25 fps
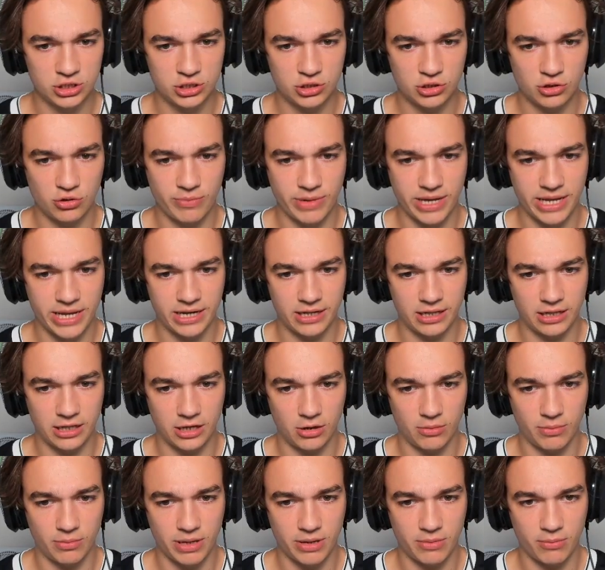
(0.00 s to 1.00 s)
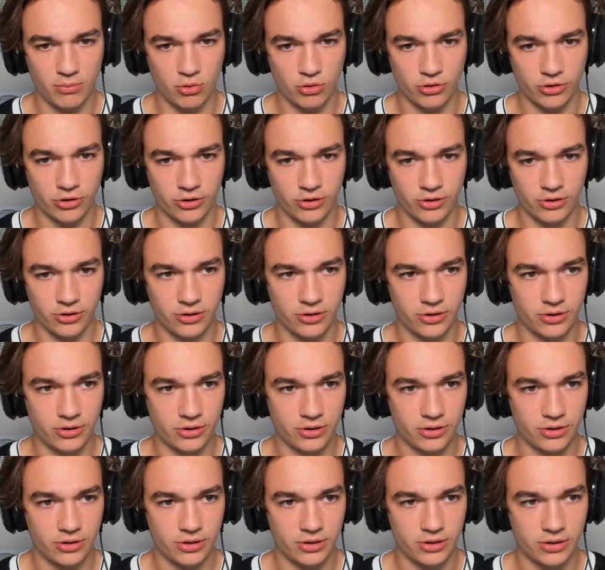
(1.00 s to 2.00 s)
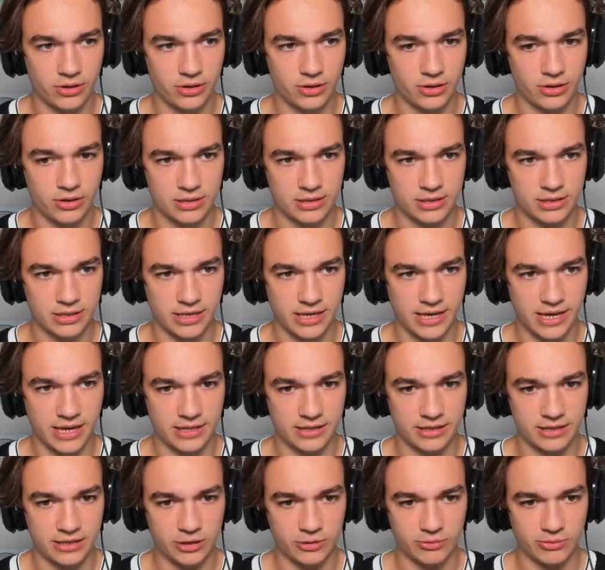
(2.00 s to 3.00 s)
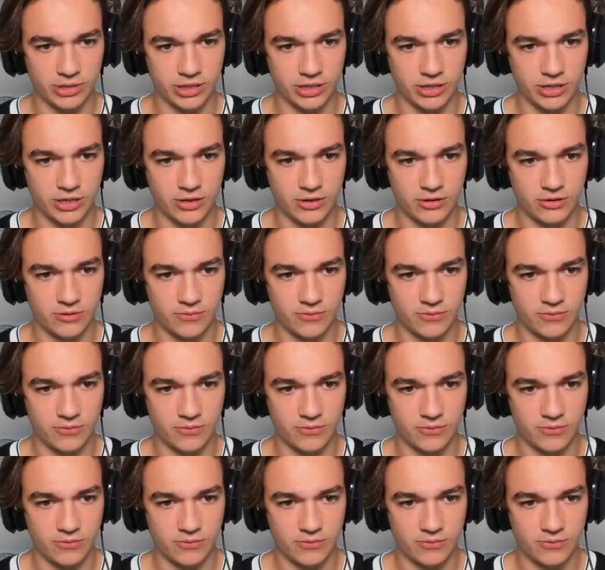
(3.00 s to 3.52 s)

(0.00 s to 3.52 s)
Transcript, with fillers: zoom in a little bit more. Yeah, there we go.